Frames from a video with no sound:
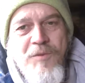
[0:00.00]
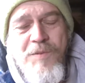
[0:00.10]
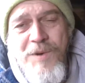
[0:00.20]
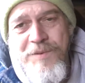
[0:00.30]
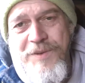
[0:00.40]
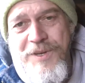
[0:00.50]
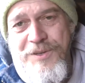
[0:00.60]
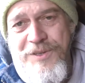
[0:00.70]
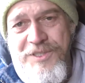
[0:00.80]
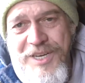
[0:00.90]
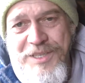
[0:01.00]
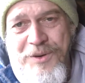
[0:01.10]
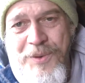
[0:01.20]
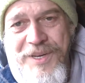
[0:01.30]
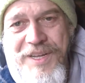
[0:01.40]
For my vehicle it's
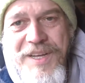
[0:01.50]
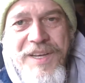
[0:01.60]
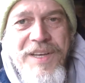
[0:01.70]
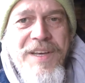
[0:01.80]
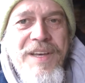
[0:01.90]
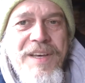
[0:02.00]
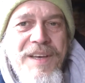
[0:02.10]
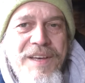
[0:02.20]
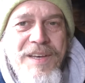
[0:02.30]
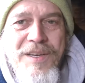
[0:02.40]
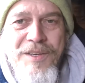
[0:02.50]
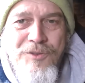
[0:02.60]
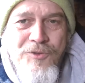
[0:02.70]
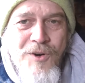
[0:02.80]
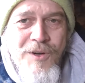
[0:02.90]
£8
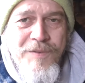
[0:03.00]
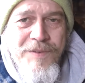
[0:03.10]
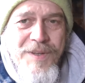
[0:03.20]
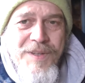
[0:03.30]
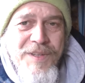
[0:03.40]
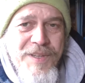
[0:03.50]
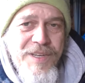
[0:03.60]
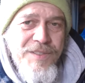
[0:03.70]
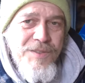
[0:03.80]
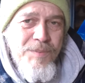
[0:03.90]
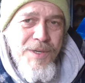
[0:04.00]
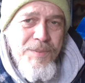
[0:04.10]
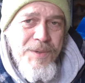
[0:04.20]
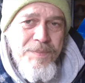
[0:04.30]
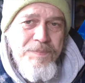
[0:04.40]
to drive into
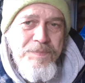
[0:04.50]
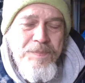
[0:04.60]
Birmingham.